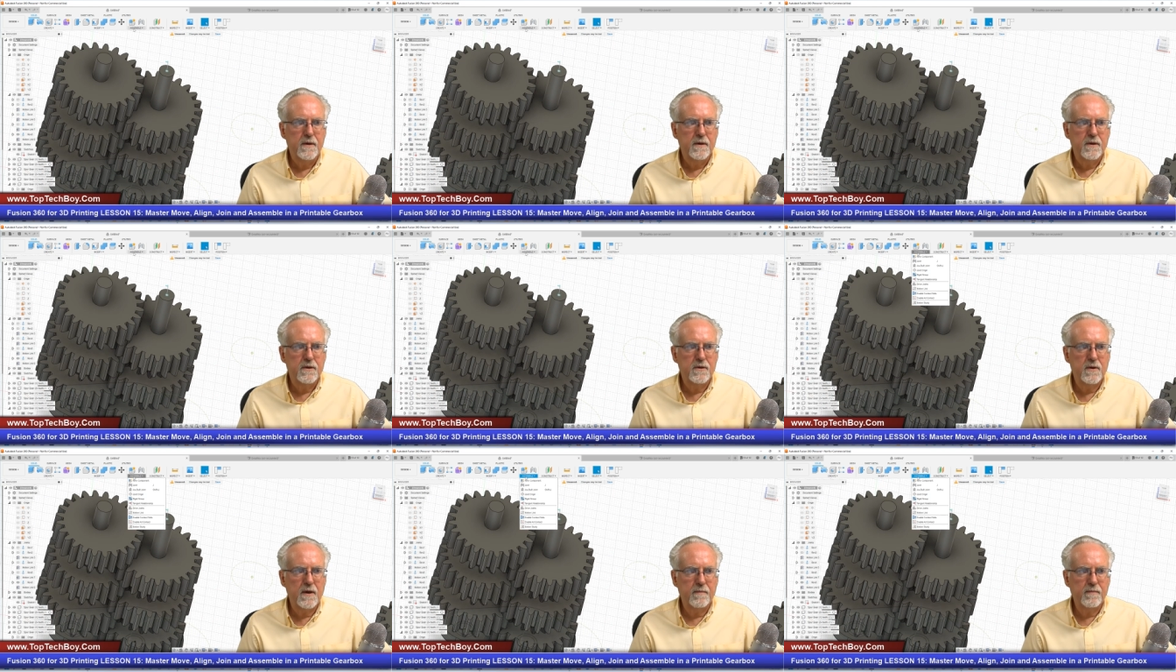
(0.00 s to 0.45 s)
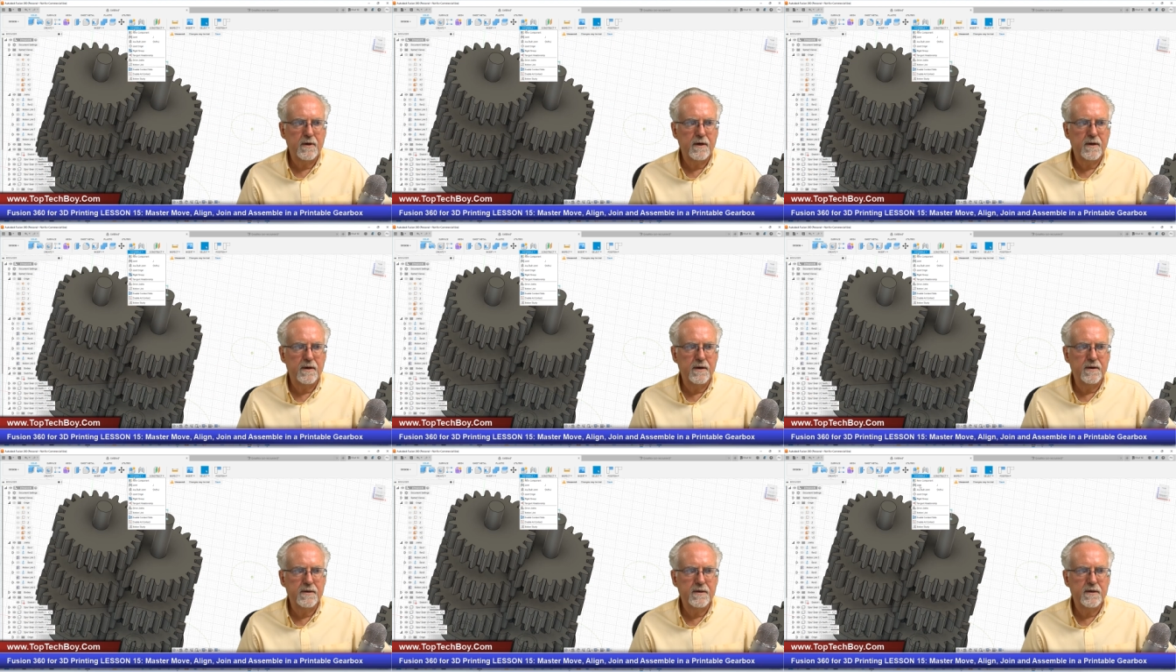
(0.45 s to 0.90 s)
So I'm going
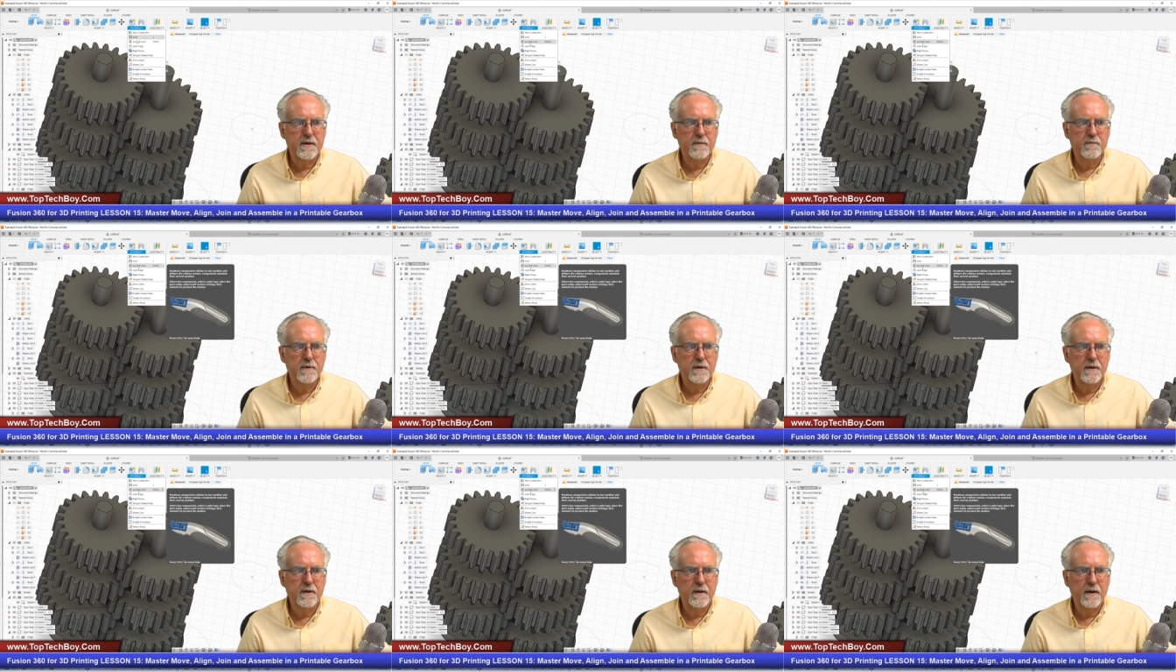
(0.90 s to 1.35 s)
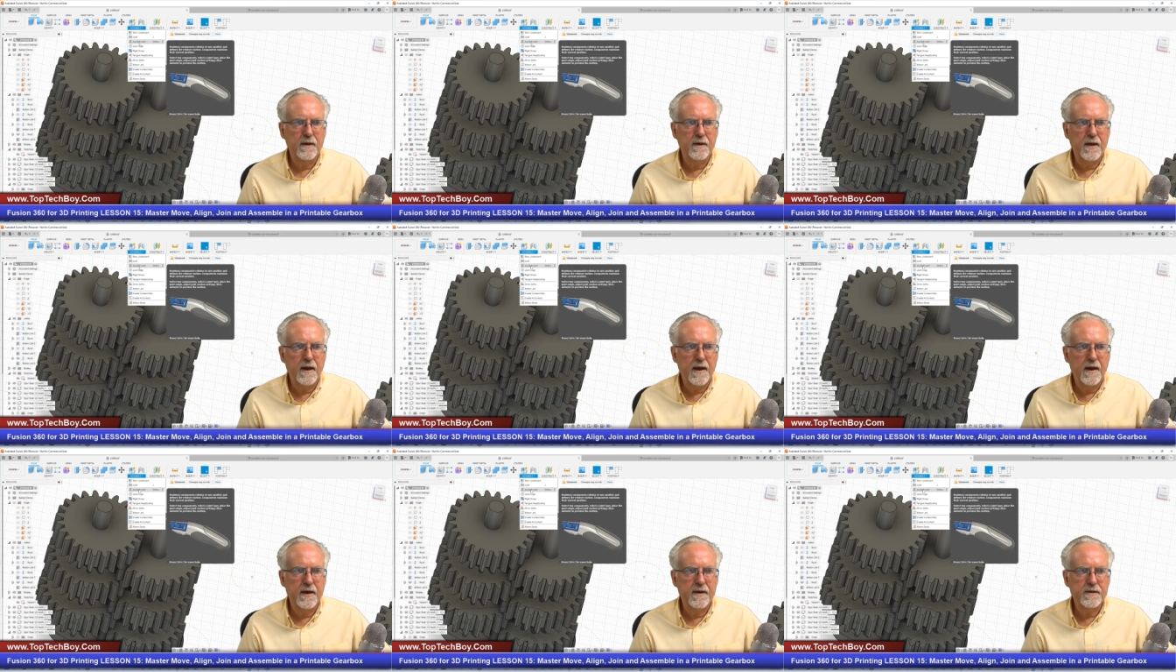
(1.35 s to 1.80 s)
to assemble
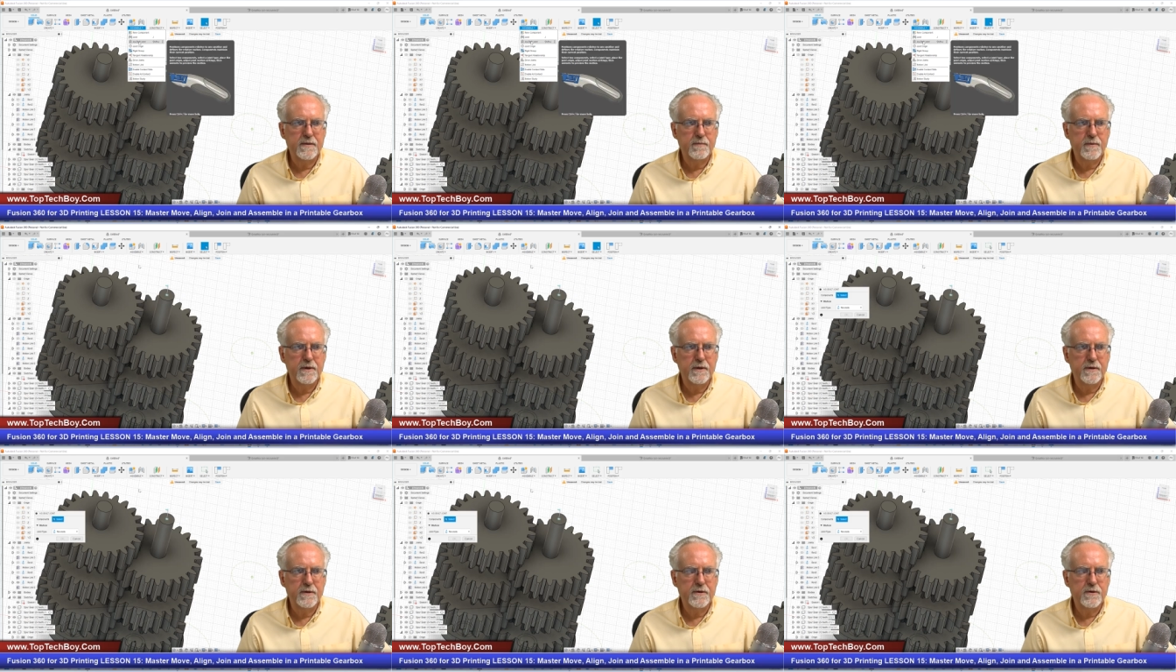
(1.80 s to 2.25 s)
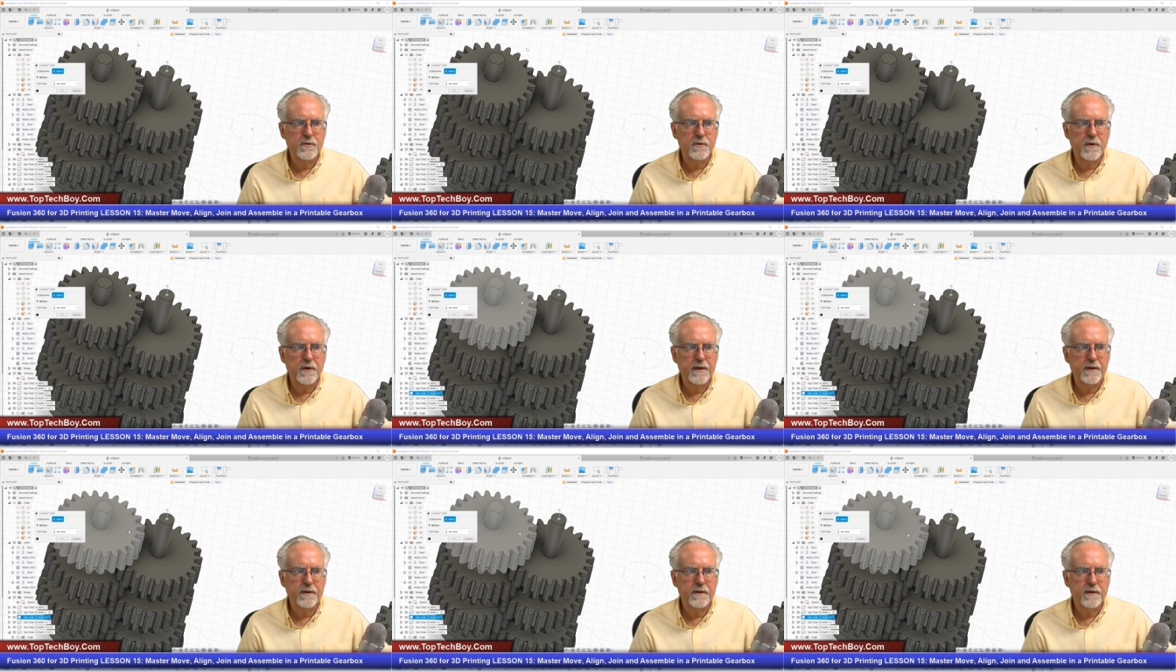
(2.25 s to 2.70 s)
an as-built
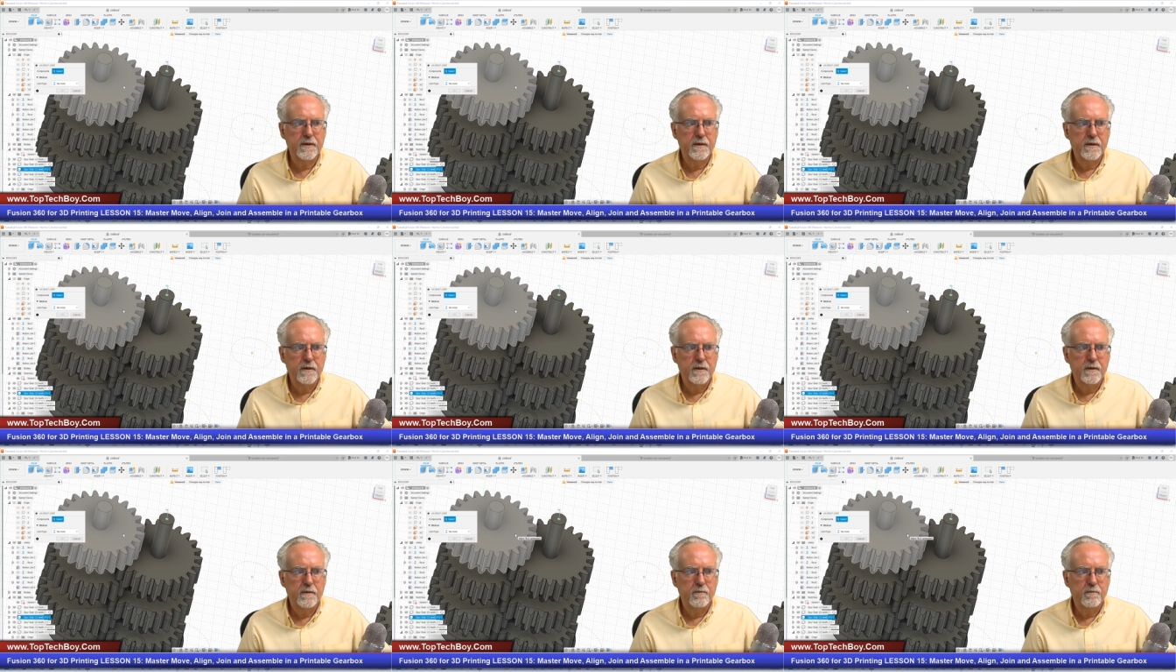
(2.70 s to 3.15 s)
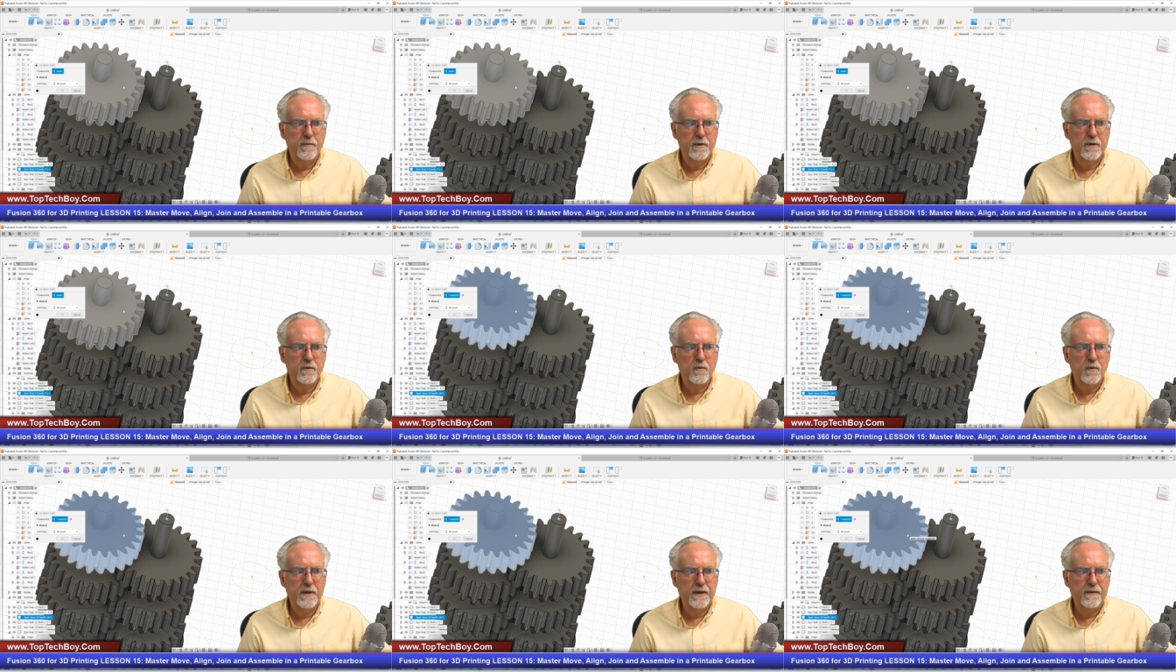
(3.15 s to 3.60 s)
joint
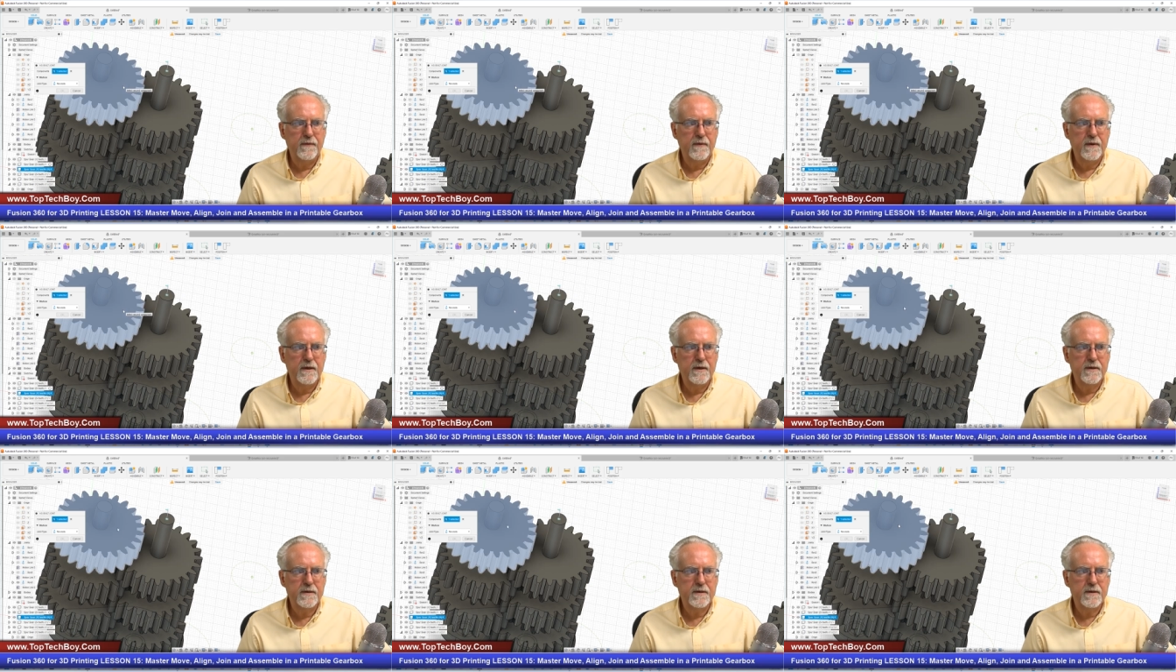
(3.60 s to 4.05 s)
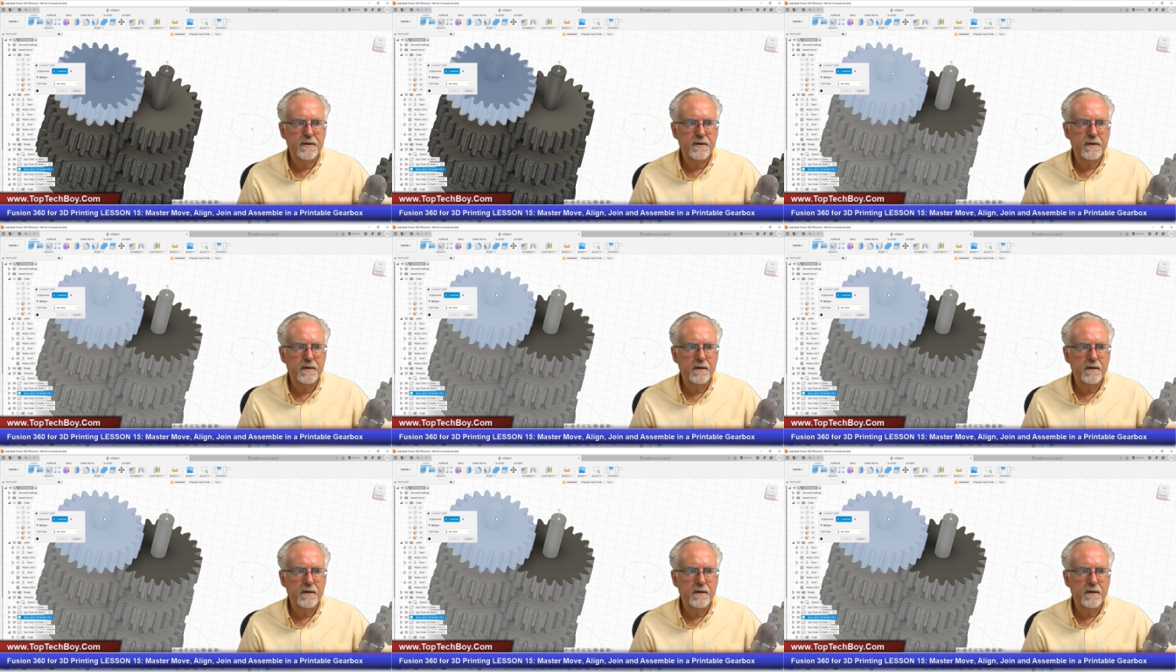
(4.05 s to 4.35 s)
between this